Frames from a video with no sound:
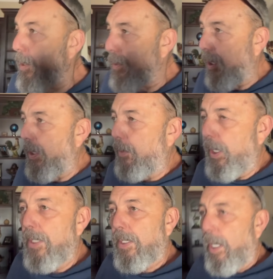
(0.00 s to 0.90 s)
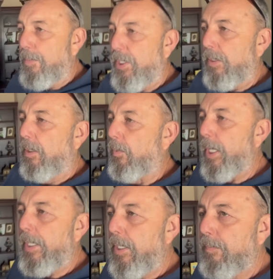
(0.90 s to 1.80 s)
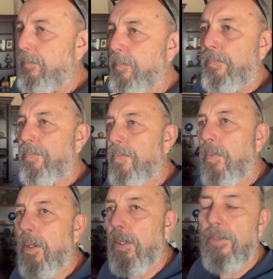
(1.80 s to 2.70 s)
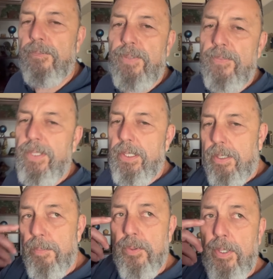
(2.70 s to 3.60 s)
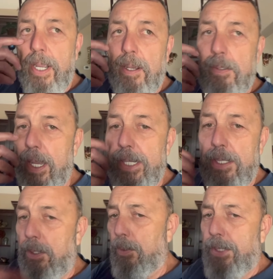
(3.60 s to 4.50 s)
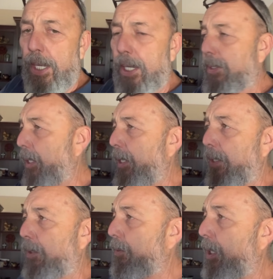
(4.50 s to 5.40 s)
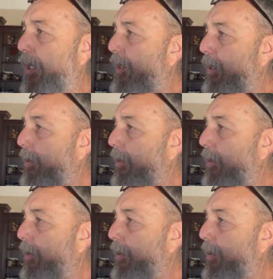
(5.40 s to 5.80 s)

So anyways, I'm sitting there waiting. 11:15 comes around. I get no text. I get no nothing.